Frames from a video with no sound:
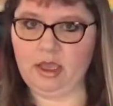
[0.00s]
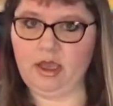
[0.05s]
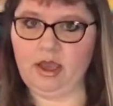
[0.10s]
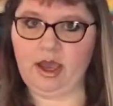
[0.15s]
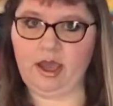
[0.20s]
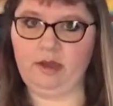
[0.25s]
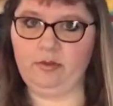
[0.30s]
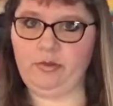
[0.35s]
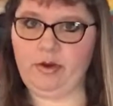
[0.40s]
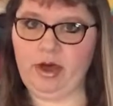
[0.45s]

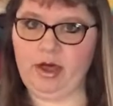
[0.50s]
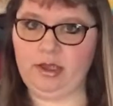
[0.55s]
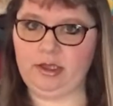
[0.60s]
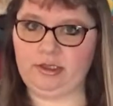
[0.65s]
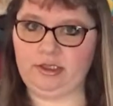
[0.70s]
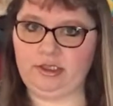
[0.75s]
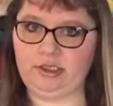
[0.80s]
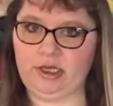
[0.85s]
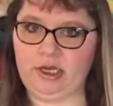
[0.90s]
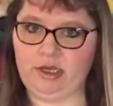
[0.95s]
I
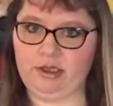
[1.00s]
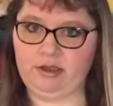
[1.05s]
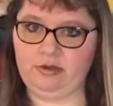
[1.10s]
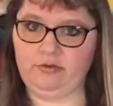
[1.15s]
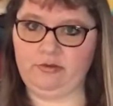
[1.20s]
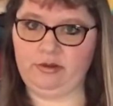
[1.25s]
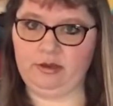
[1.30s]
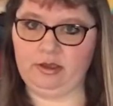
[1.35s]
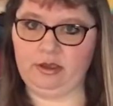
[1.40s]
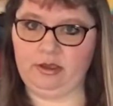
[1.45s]
apologize
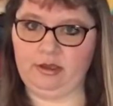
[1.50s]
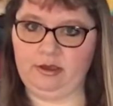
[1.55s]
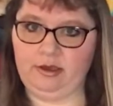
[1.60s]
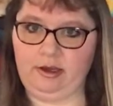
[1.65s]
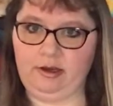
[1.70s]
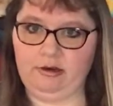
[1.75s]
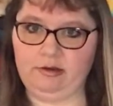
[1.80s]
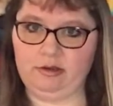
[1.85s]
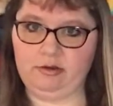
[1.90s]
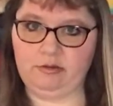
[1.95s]
for the
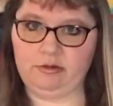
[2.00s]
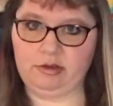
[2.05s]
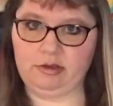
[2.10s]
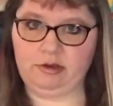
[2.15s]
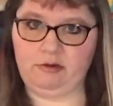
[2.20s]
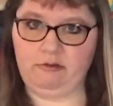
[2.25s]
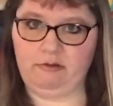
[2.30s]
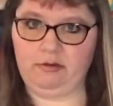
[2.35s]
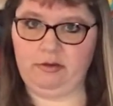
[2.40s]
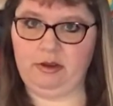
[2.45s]
glare that was
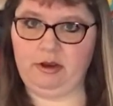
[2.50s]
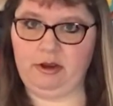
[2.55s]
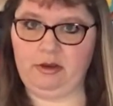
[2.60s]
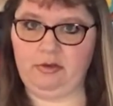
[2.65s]
over there.